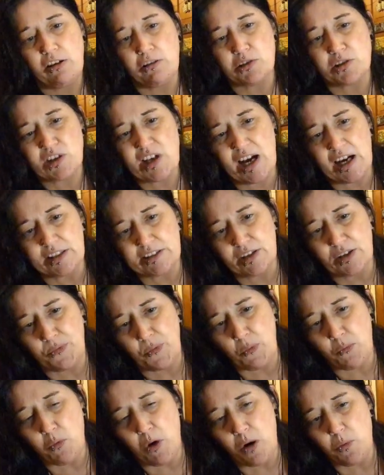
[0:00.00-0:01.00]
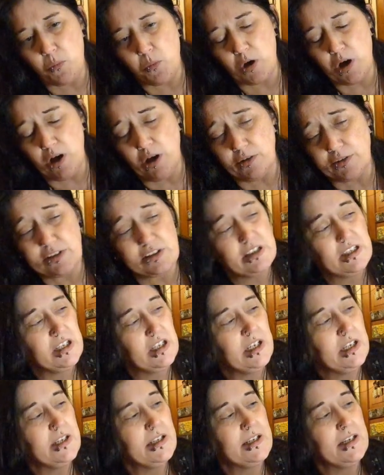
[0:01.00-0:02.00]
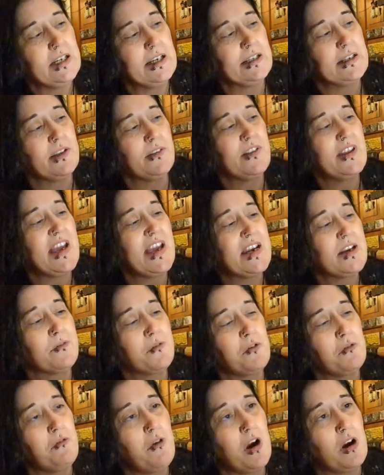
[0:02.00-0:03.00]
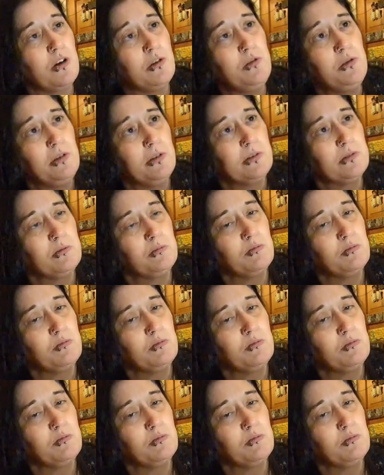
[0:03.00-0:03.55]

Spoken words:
You'll start off with one word, and at the end of the row,